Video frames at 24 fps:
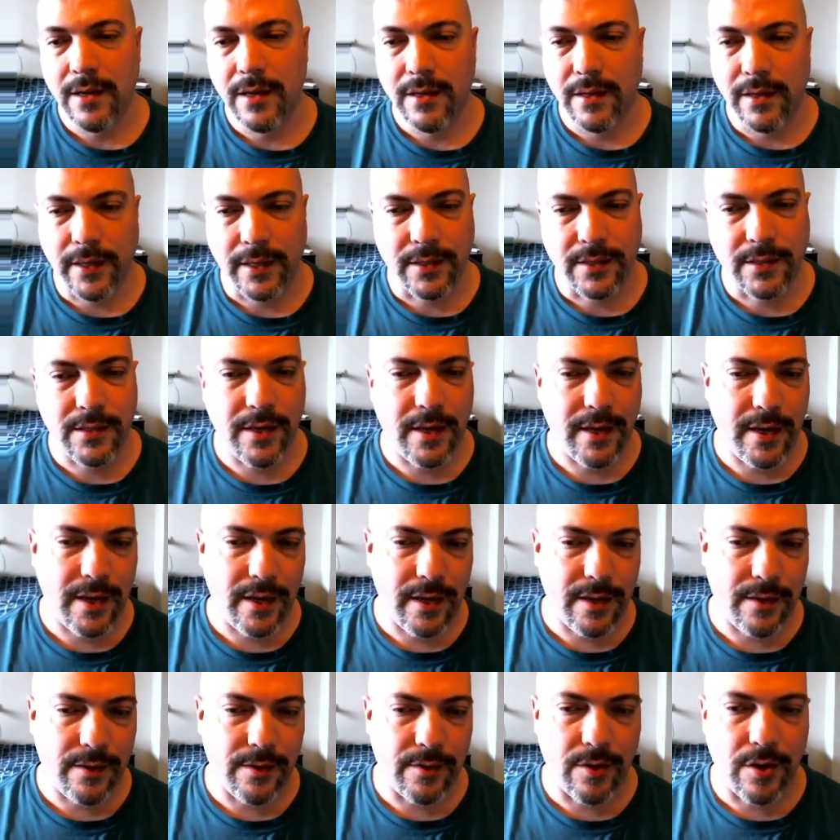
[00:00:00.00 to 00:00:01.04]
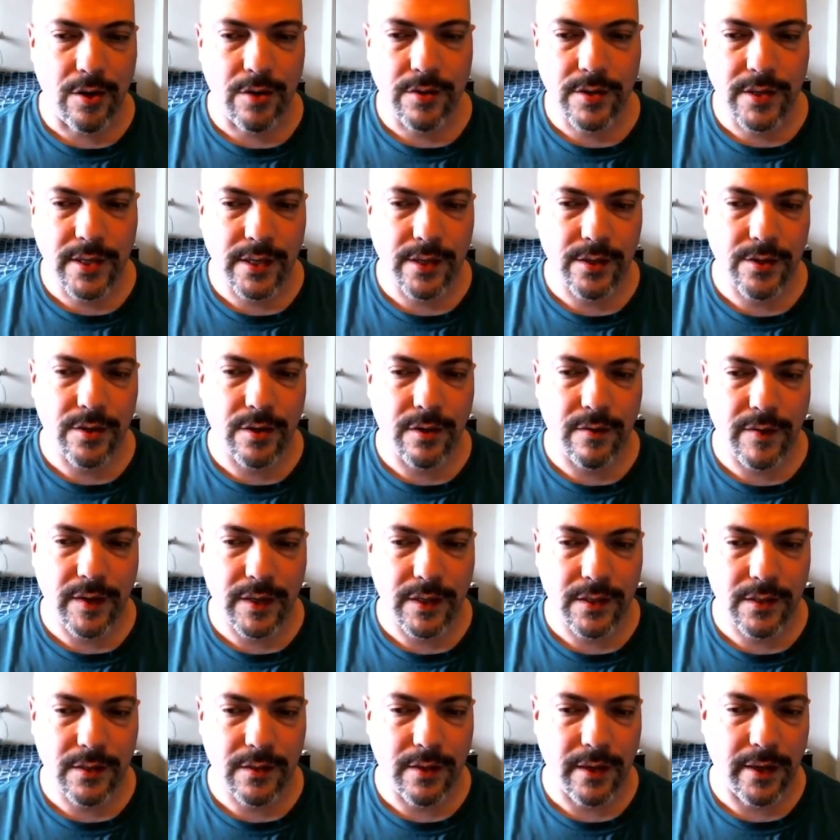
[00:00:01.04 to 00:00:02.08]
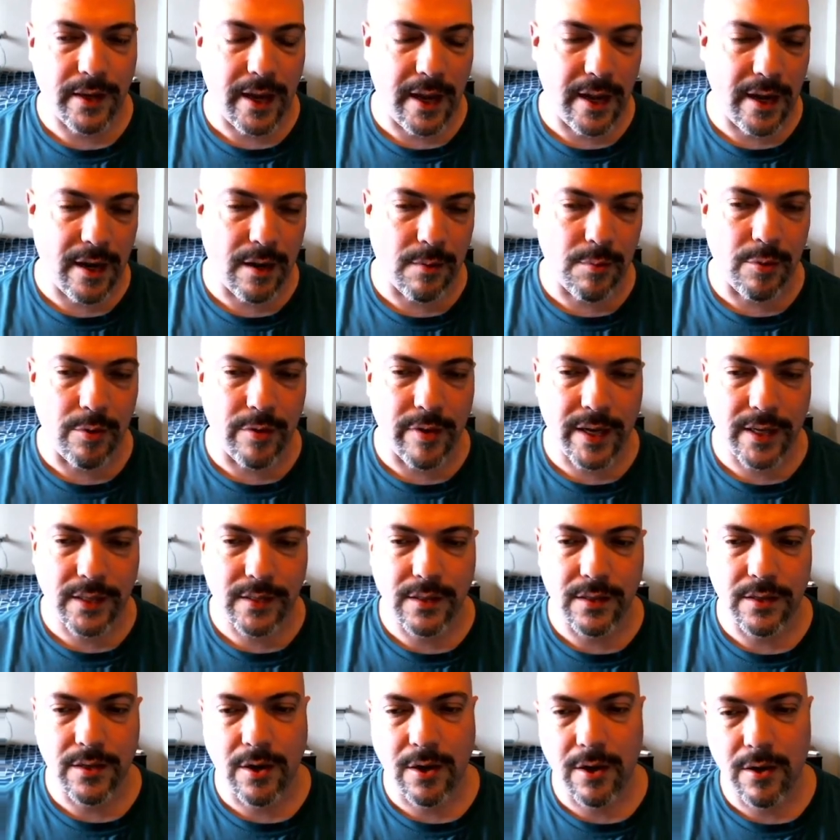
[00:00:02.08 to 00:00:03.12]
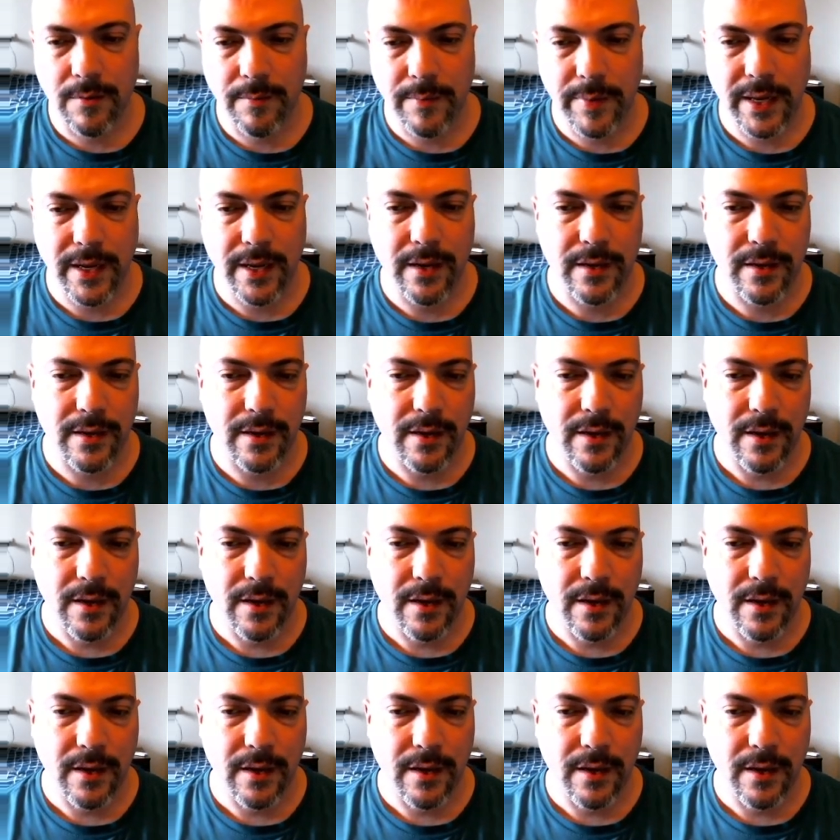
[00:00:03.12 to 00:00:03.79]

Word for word: like say your hosting service, like AWS's Heartbeat,